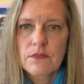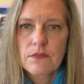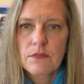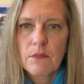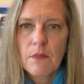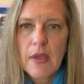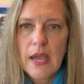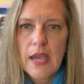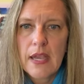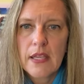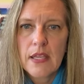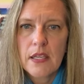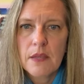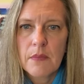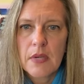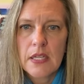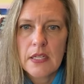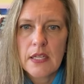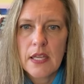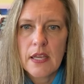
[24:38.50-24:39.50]
Packing
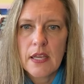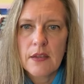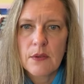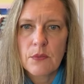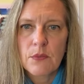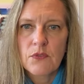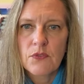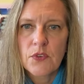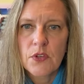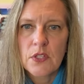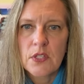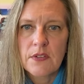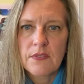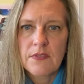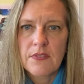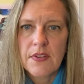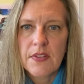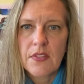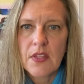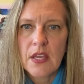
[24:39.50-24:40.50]
my day full of
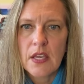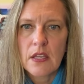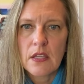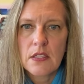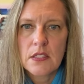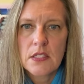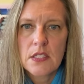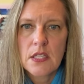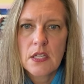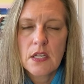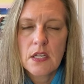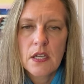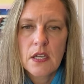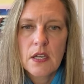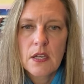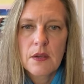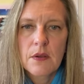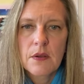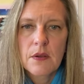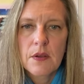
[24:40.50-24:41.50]
things.
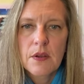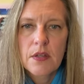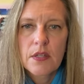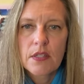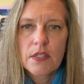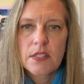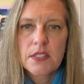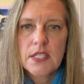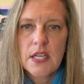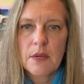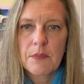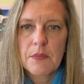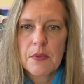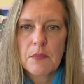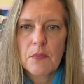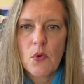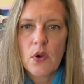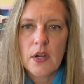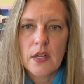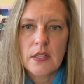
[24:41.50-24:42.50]
Tell me
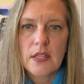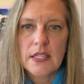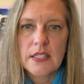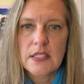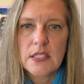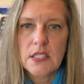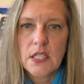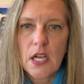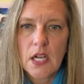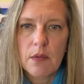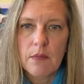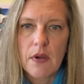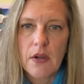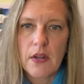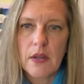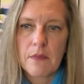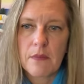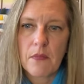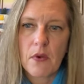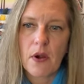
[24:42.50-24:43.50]
more and let's talk about
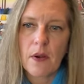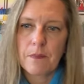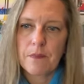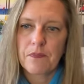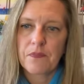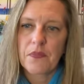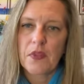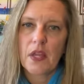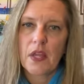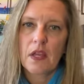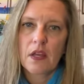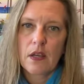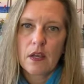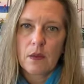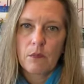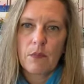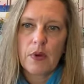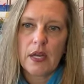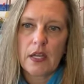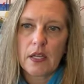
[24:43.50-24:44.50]
it more.
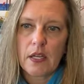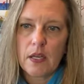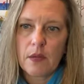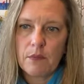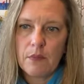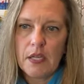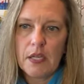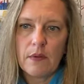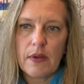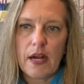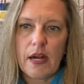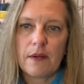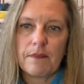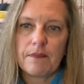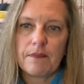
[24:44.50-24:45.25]
But meanwhile,